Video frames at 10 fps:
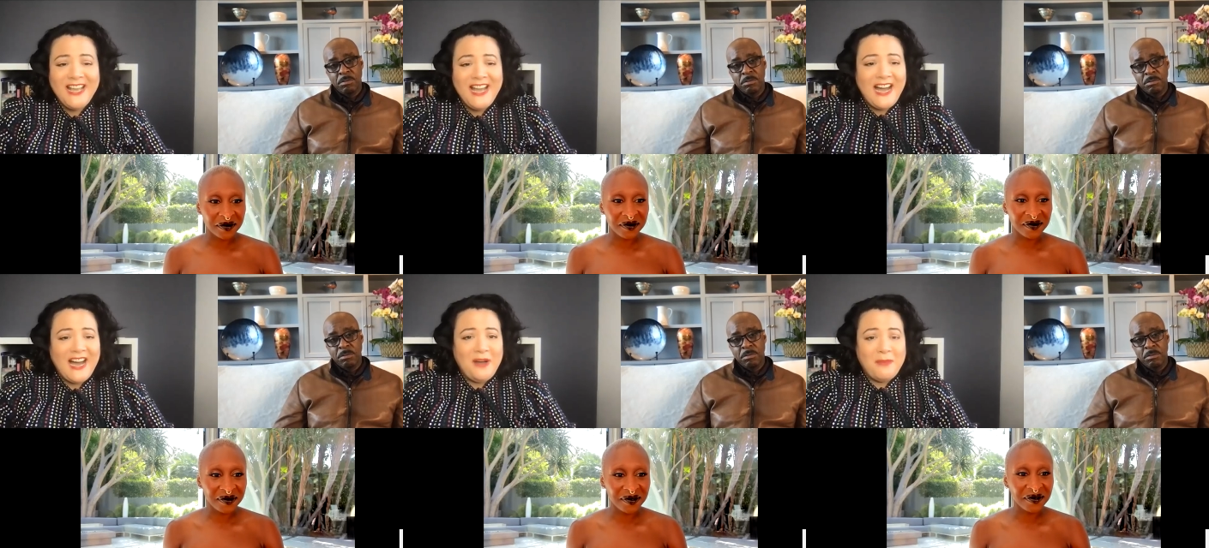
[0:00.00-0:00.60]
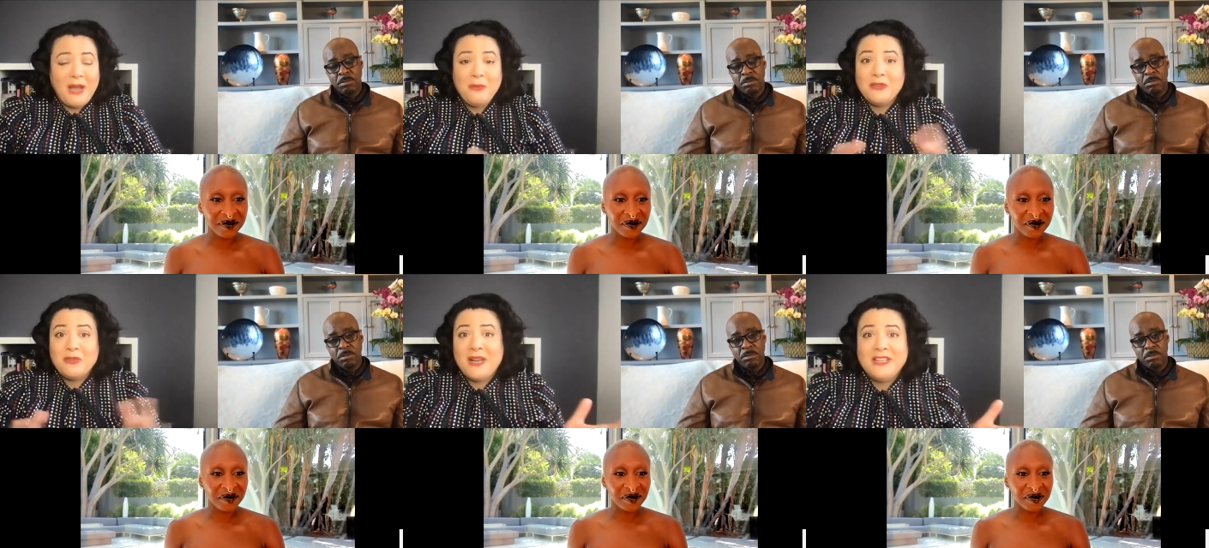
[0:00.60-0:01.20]
Speaker 1: Mm-hmm. Um, I want to
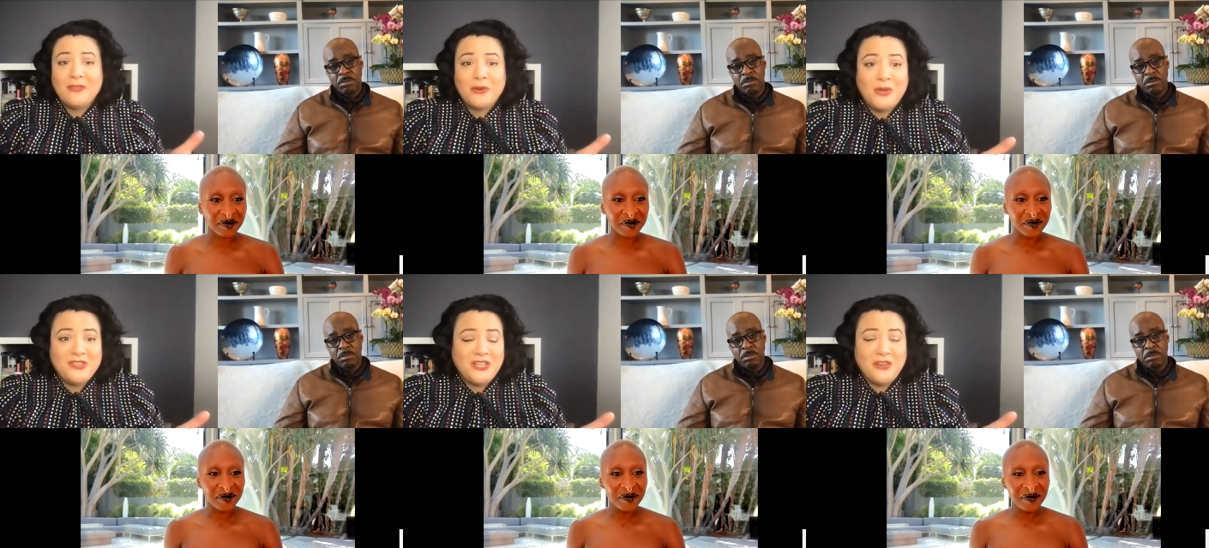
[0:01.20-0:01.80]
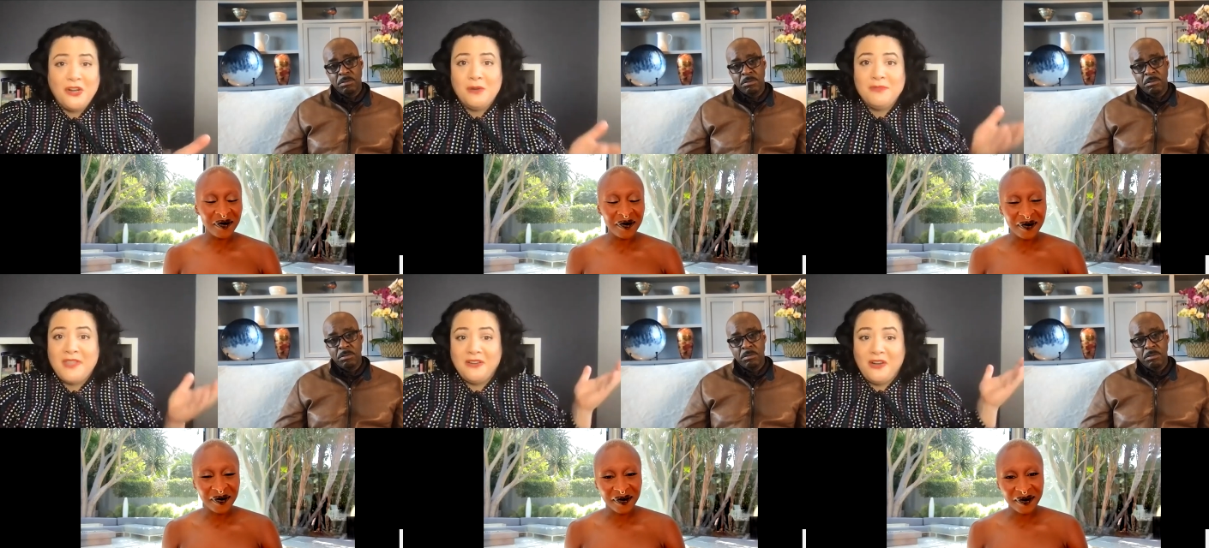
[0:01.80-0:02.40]
remind everyone watching at home
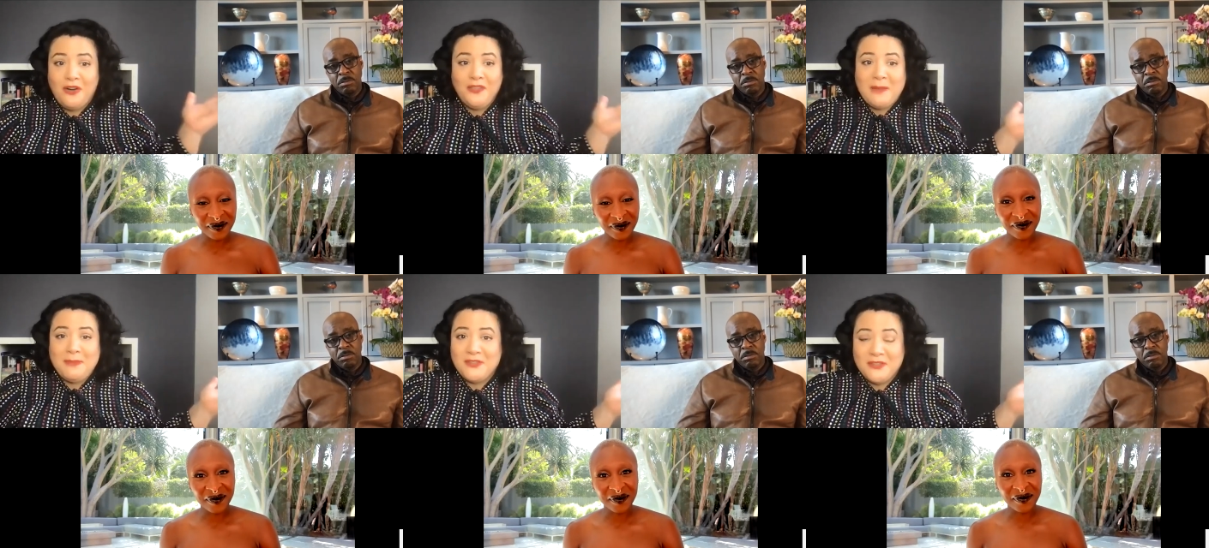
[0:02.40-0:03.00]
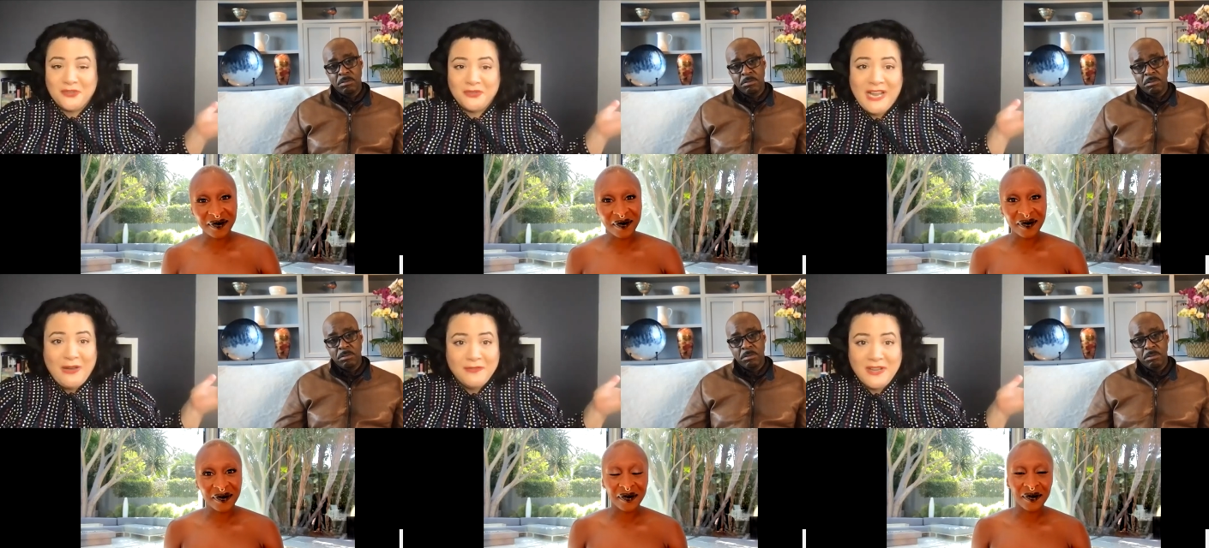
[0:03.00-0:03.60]
that all the episodes are
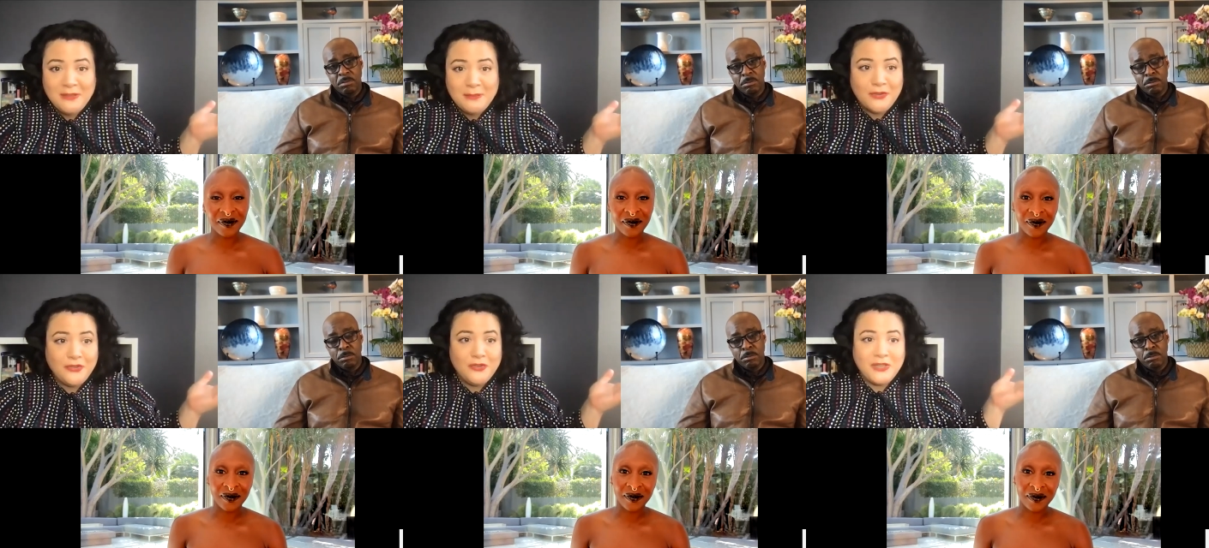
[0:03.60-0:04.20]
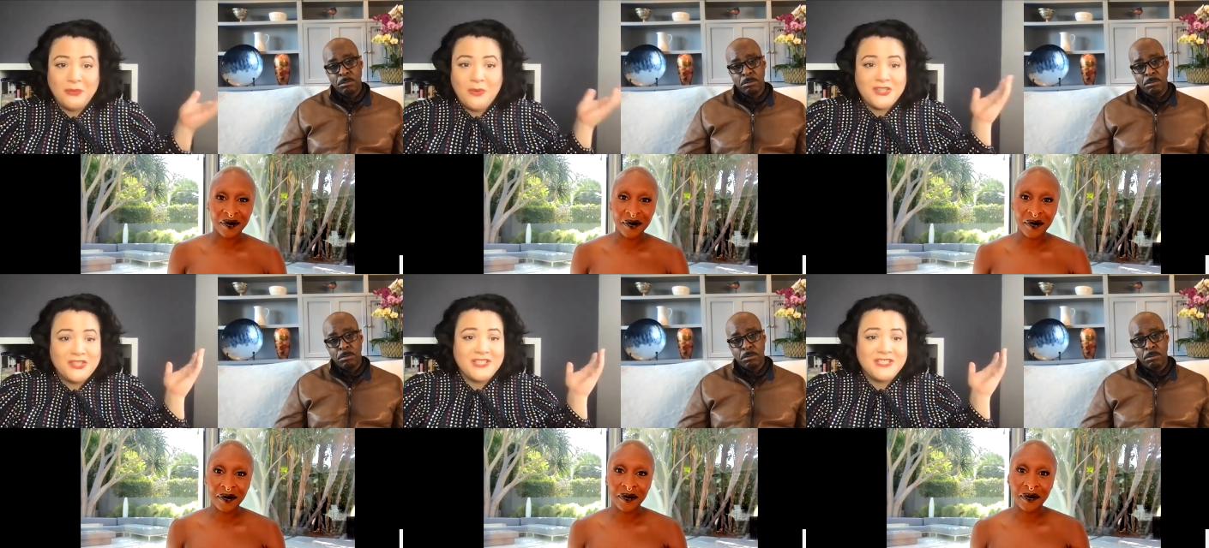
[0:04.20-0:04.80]
now available, so you can
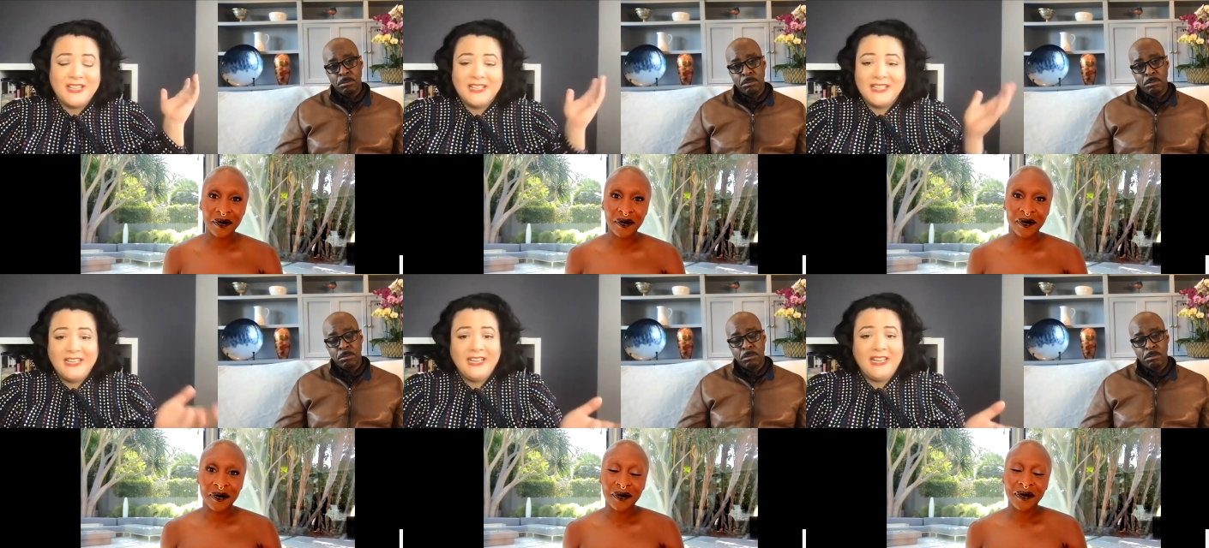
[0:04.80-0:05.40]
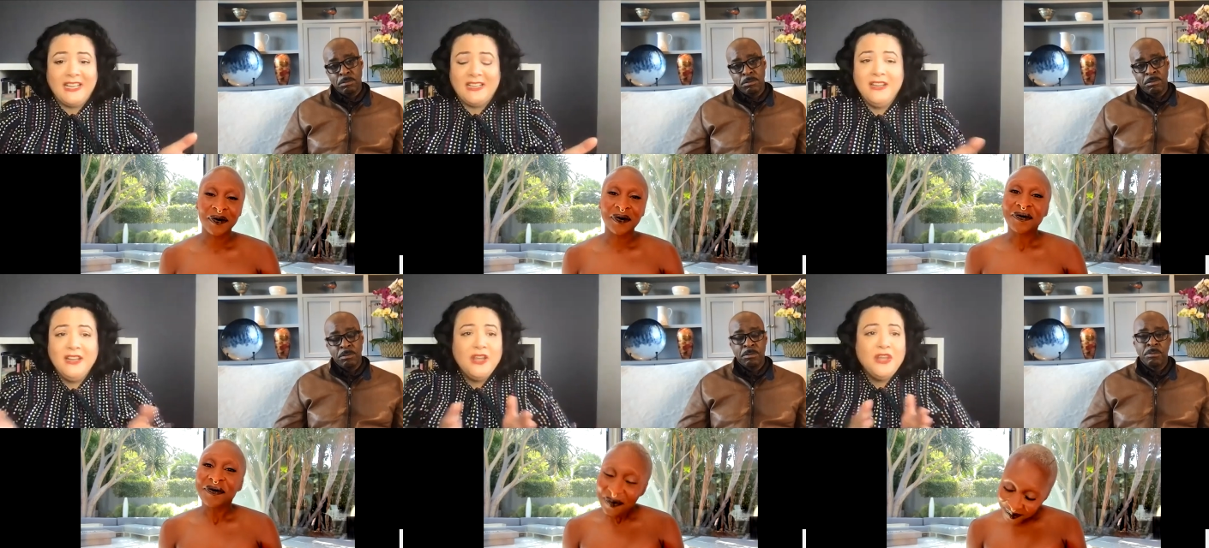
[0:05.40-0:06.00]
watch this again and again.
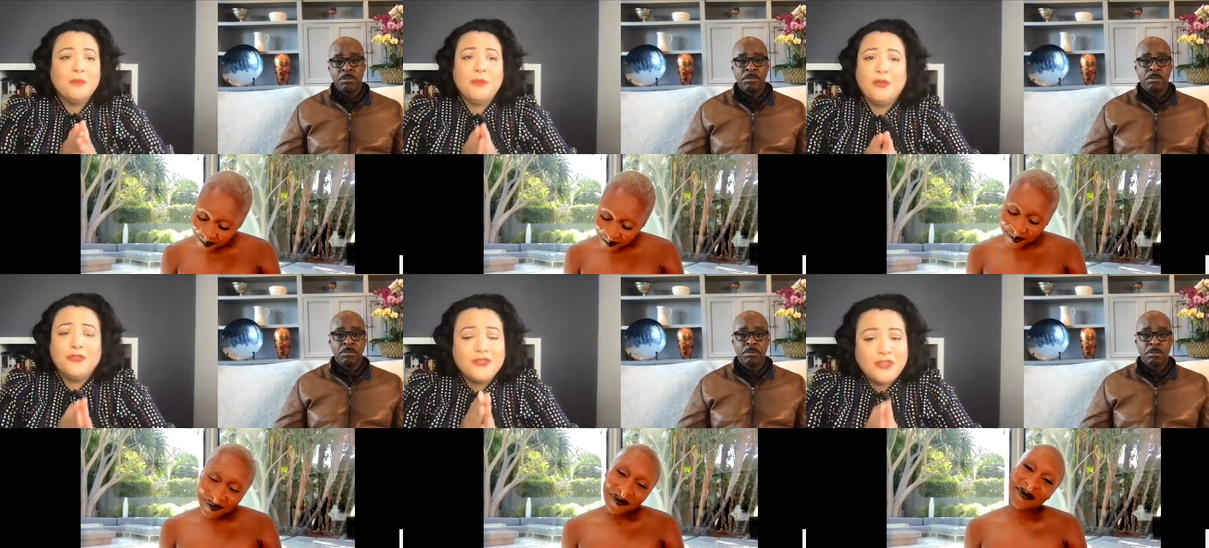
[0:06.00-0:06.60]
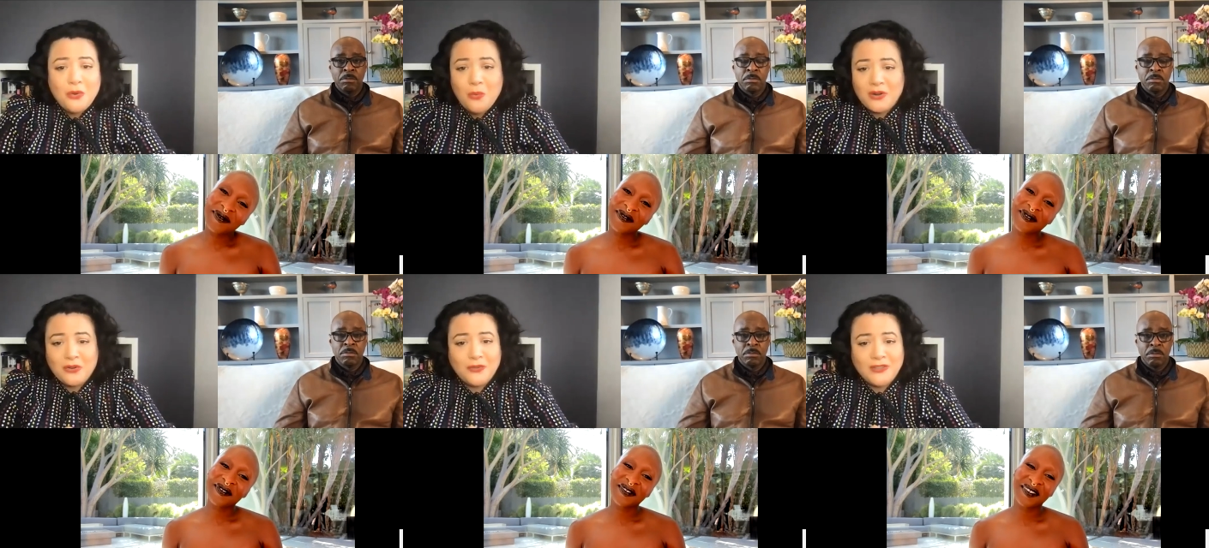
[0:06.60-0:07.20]
You're both so
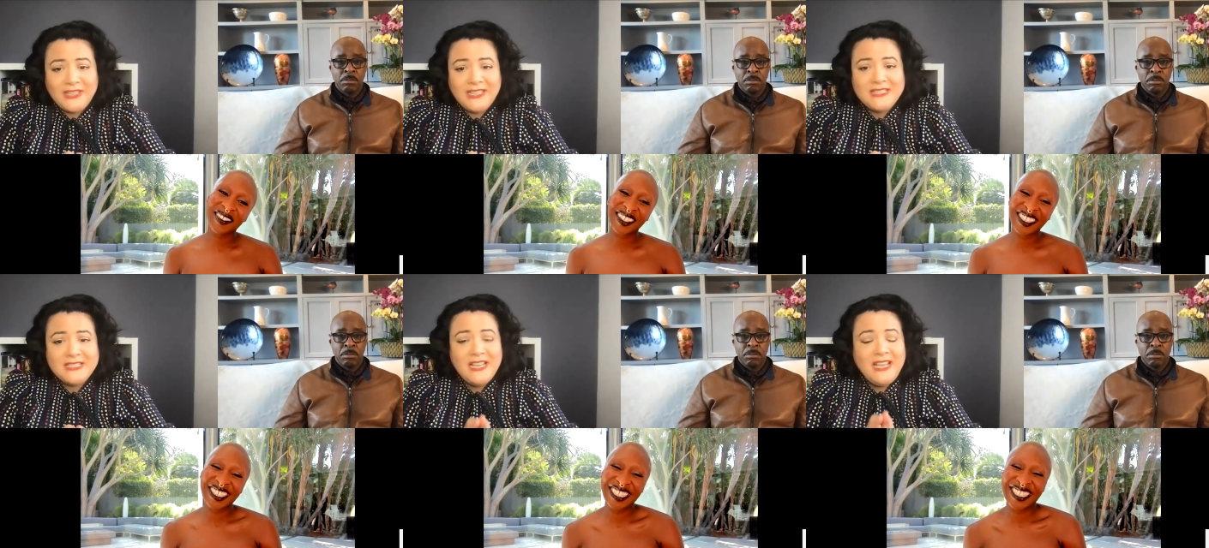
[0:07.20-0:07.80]
wonderful in it.